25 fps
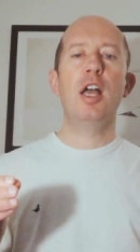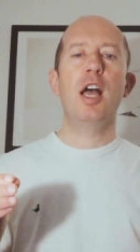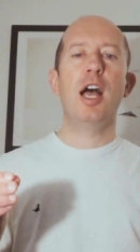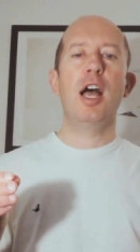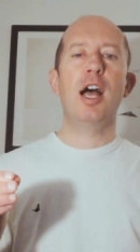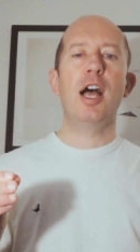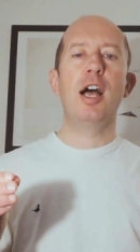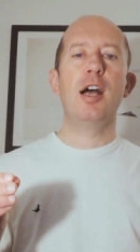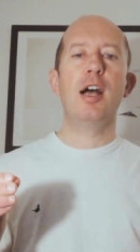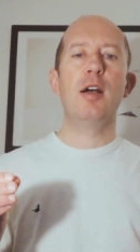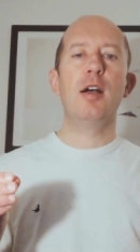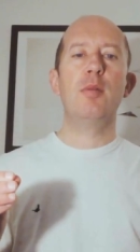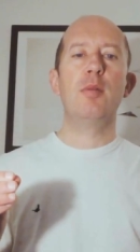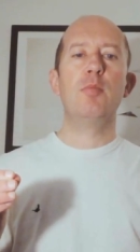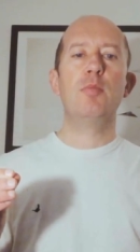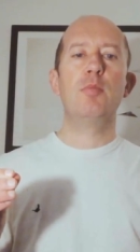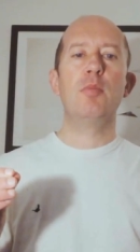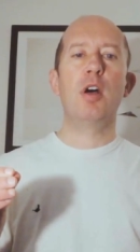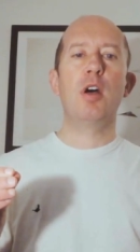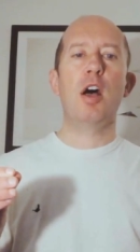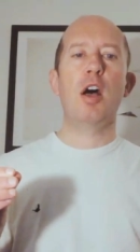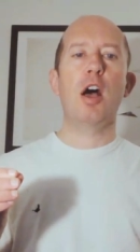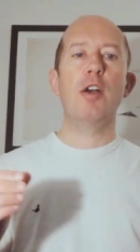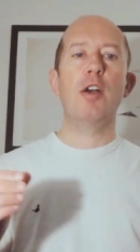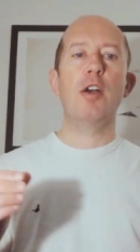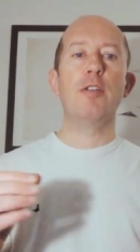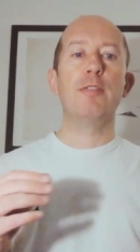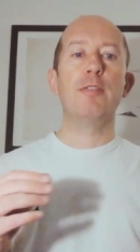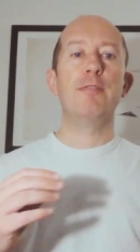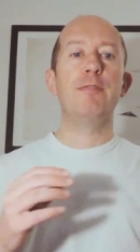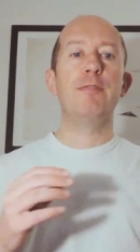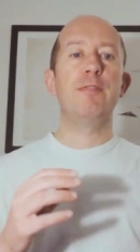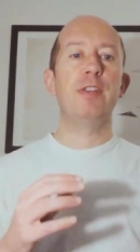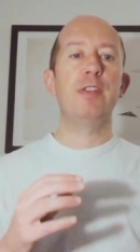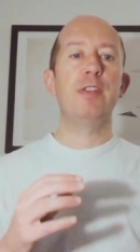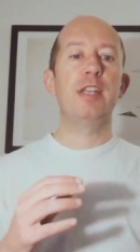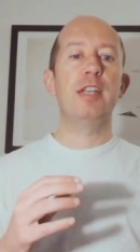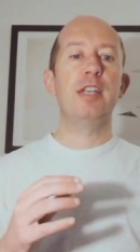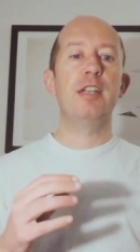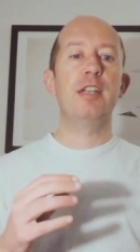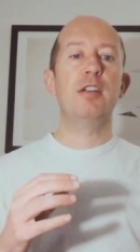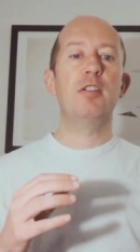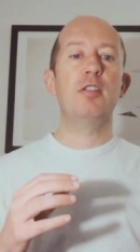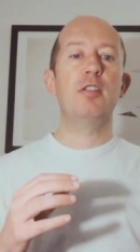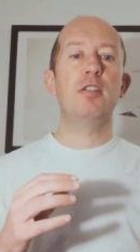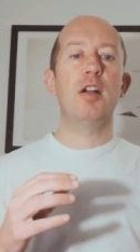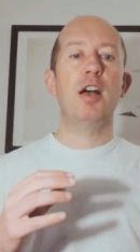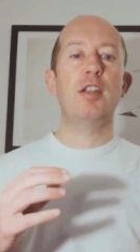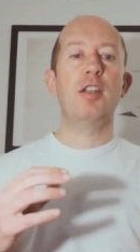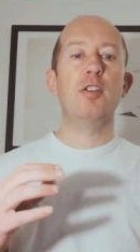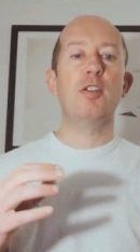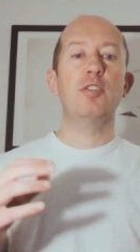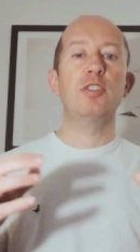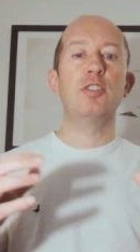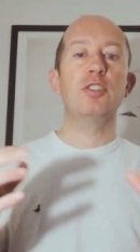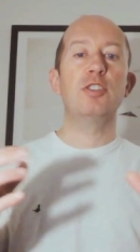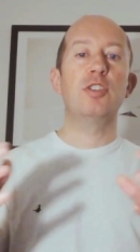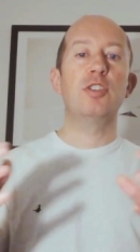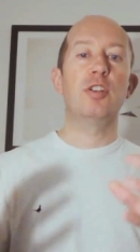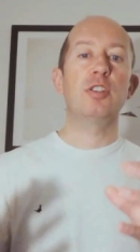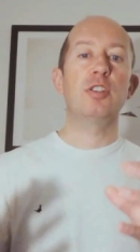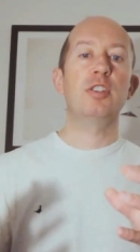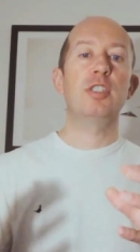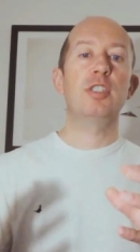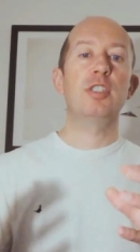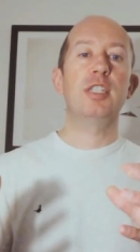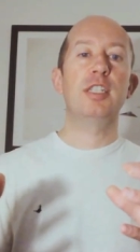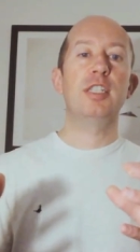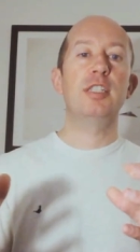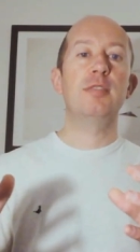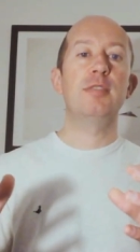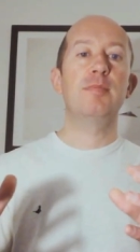um, out of fear and uncertainty.